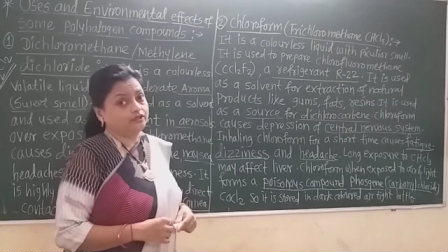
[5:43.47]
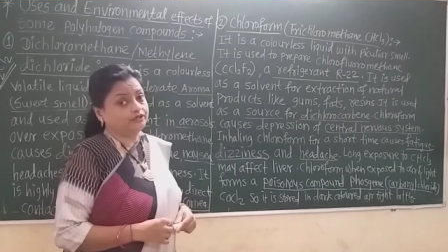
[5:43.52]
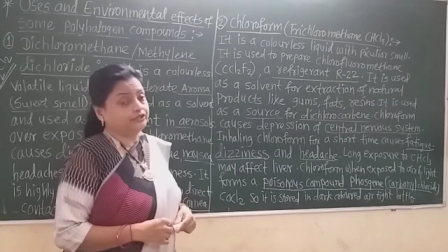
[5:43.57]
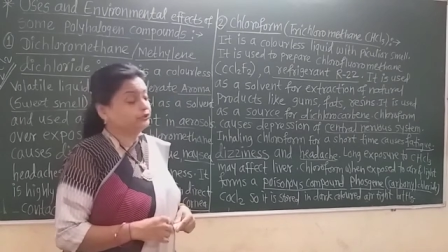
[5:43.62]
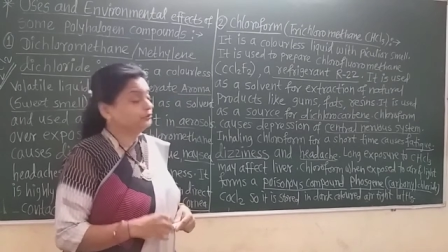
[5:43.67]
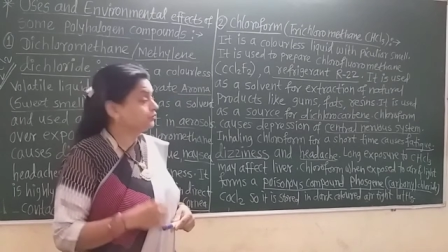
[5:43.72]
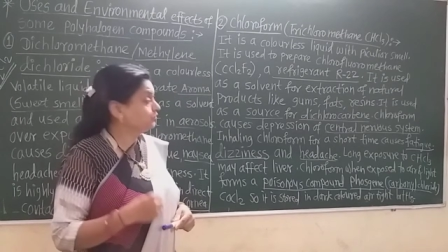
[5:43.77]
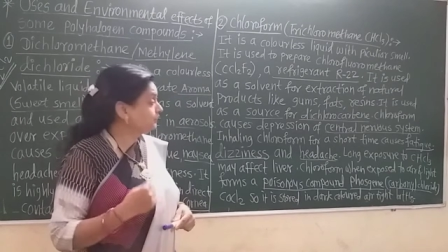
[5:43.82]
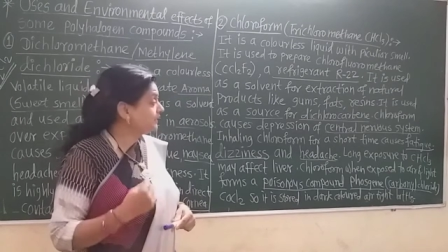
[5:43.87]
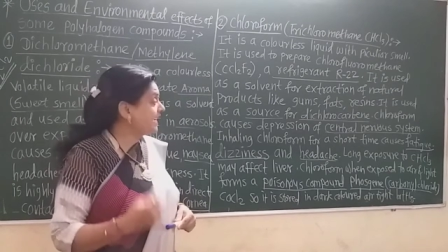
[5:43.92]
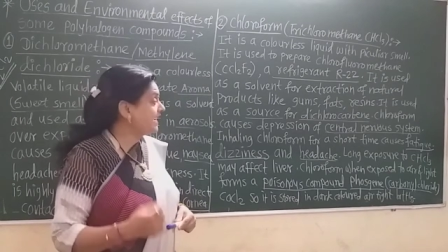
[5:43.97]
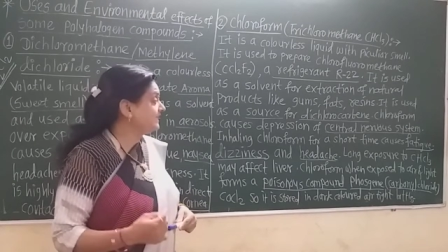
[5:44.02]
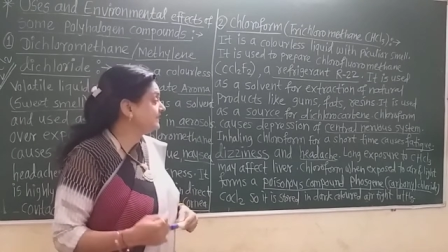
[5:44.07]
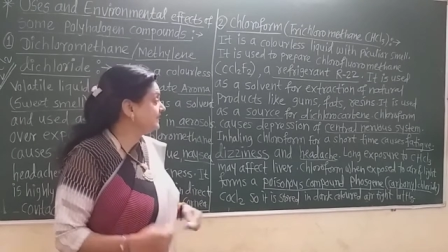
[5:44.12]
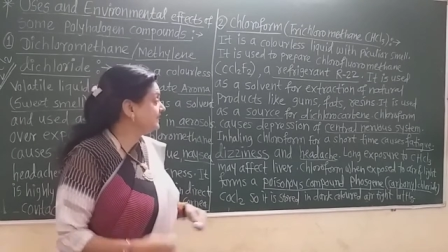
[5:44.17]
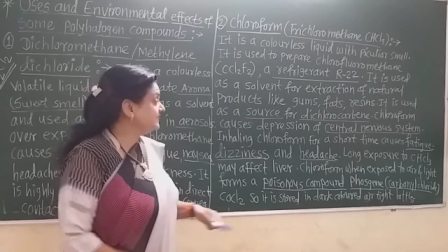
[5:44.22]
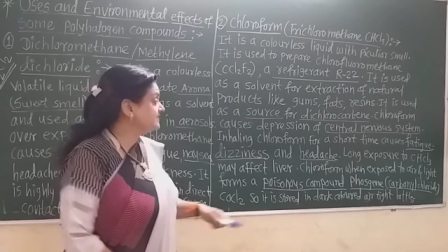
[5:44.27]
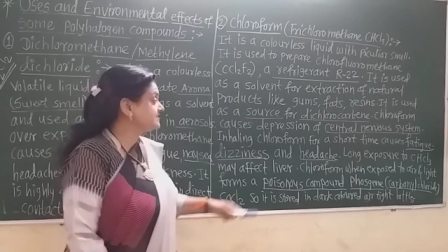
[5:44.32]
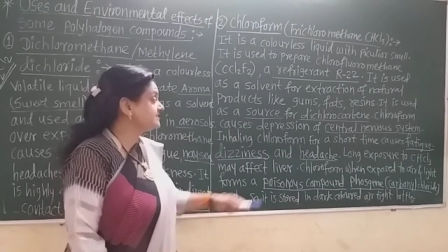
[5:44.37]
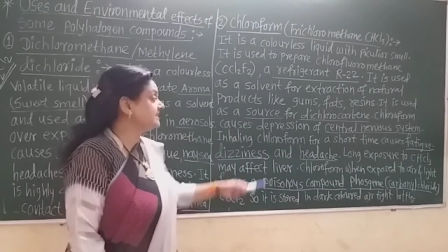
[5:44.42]
Due to that,
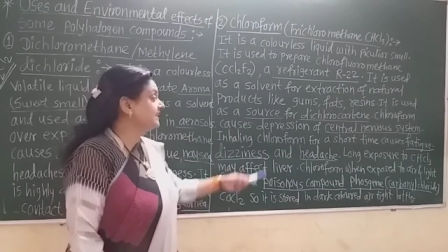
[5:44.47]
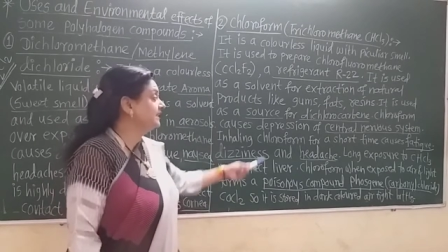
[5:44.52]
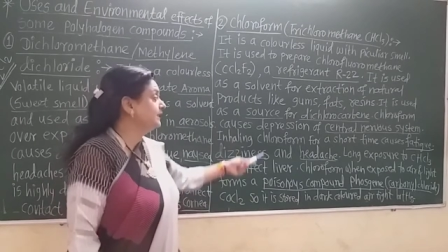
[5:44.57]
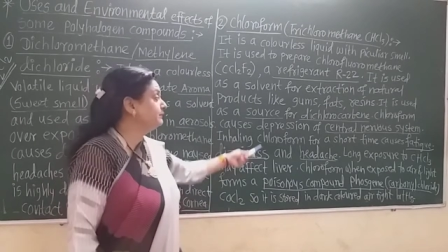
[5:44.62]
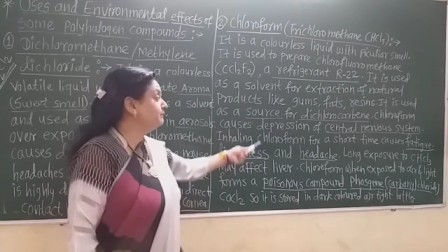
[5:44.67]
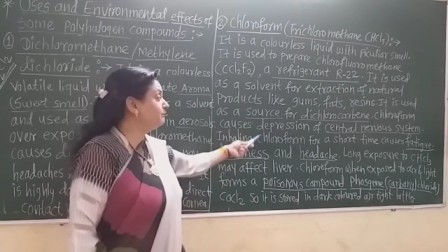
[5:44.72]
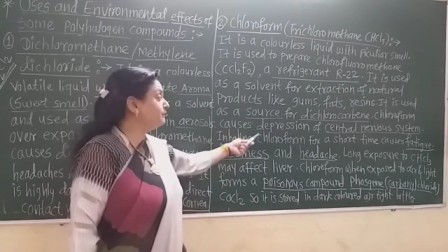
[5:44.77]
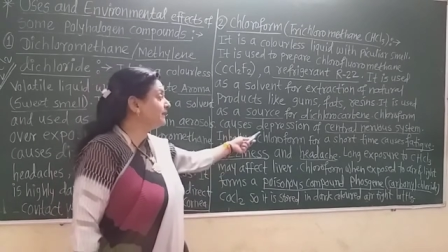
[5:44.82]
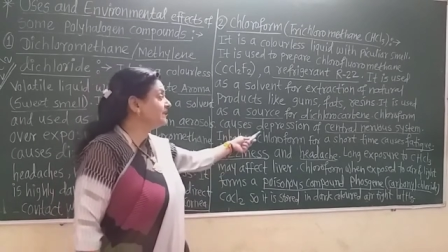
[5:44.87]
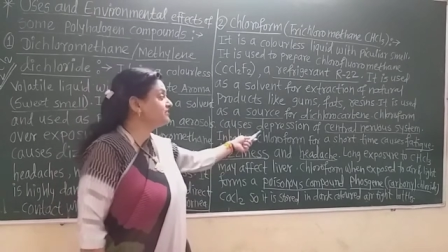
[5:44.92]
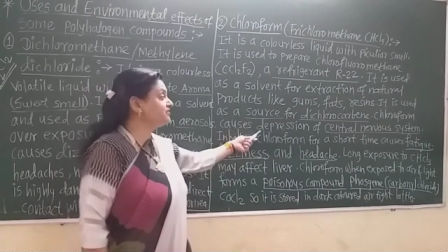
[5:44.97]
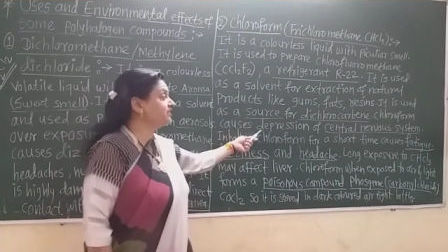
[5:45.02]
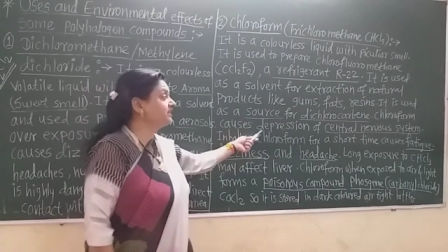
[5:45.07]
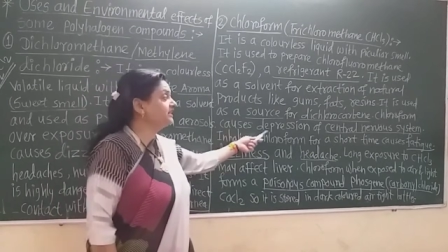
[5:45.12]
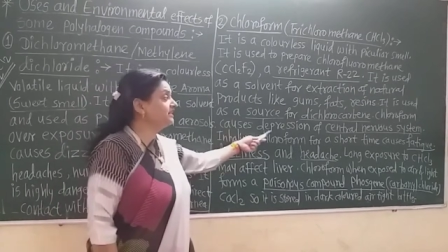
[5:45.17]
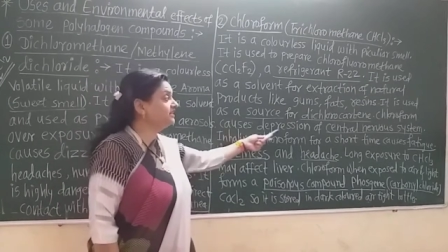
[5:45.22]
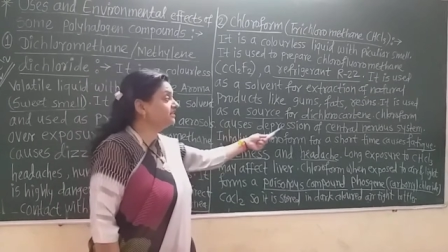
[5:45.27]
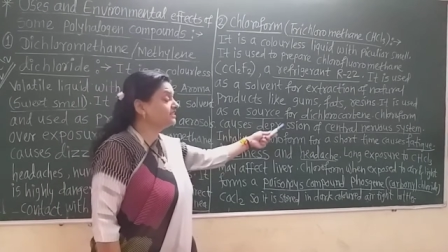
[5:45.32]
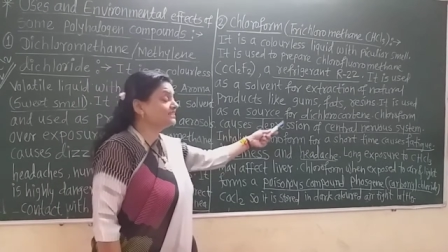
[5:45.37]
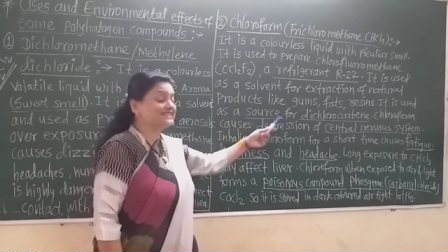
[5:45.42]
there is the depression
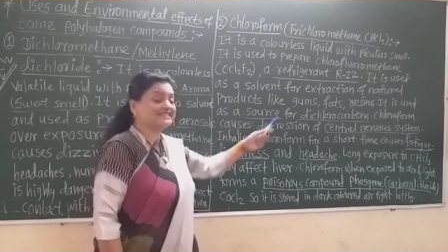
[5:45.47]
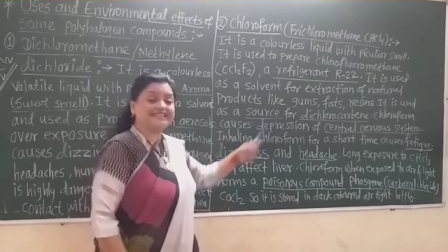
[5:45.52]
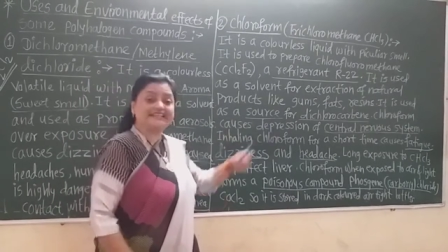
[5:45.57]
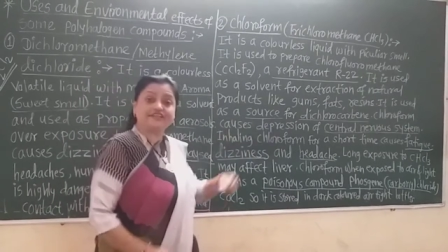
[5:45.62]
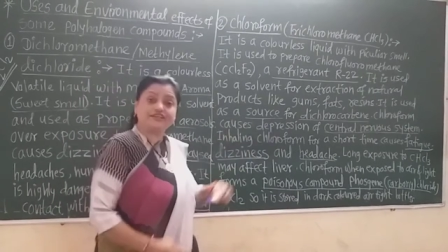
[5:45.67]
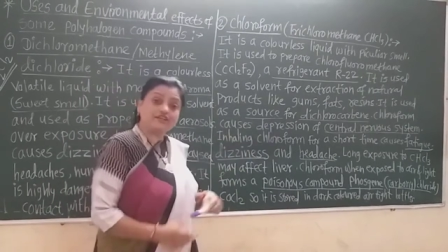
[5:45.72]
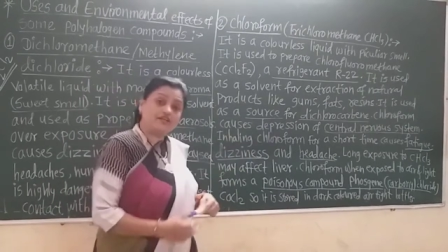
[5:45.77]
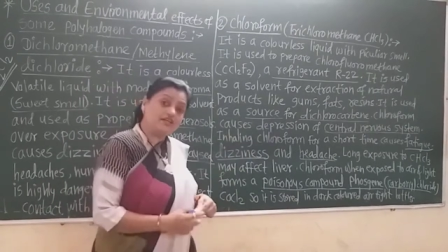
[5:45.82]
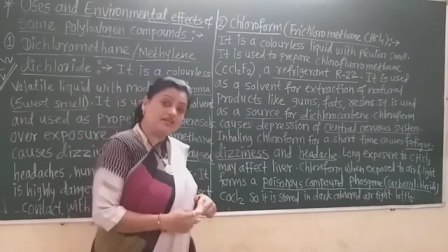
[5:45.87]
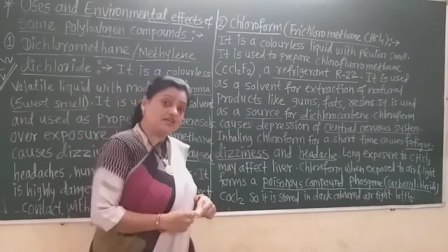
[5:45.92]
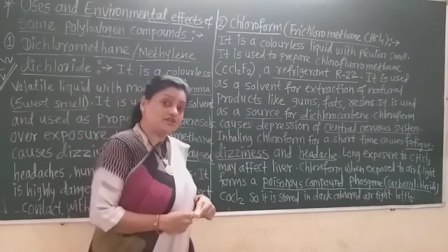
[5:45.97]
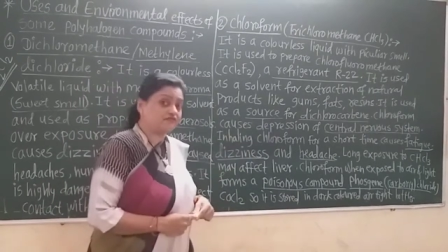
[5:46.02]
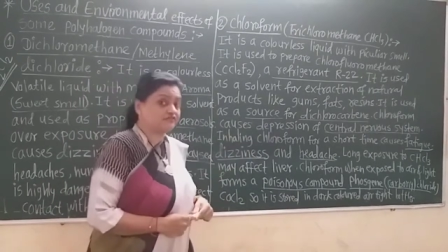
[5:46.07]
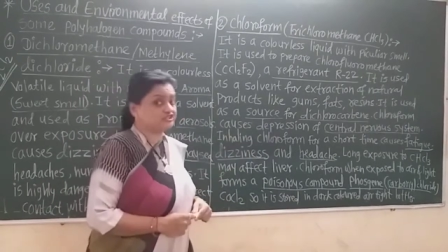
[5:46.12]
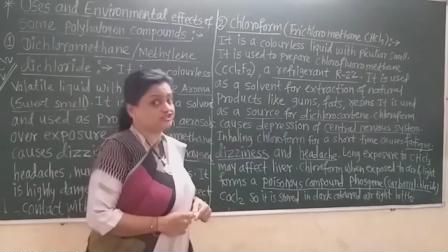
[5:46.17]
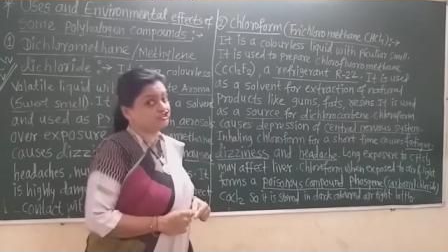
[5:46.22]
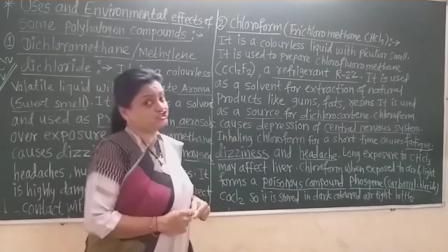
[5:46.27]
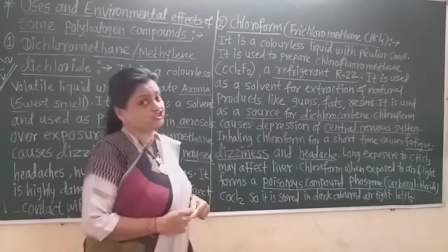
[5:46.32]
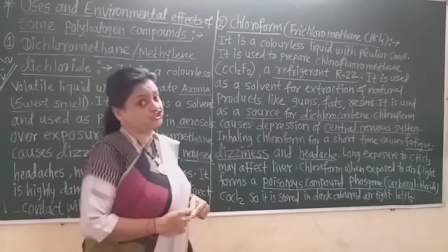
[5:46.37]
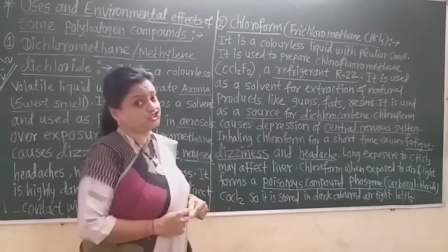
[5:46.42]
in the central
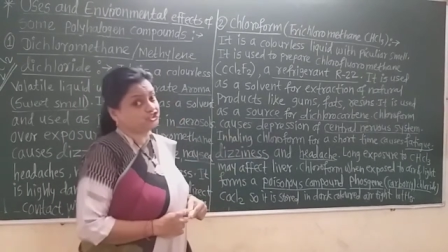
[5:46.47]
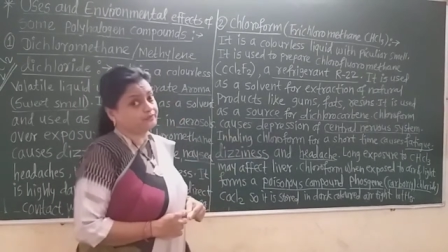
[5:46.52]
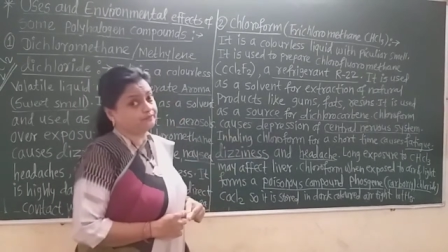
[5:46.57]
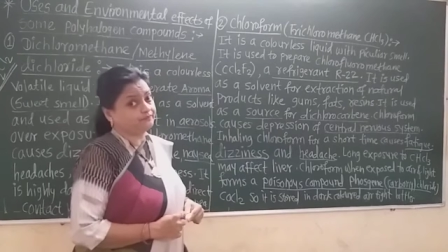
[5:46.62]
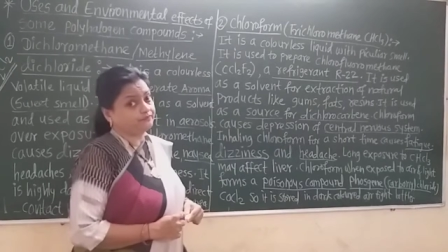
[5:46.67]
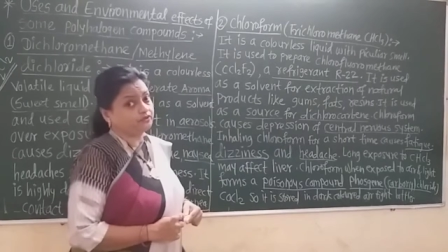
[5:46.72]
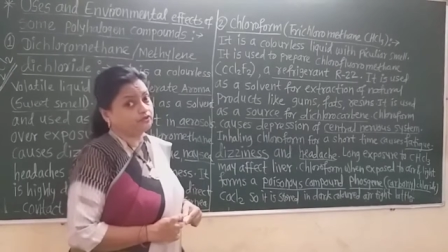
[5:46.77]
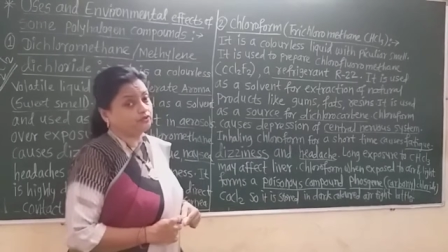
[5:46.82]
nervous system.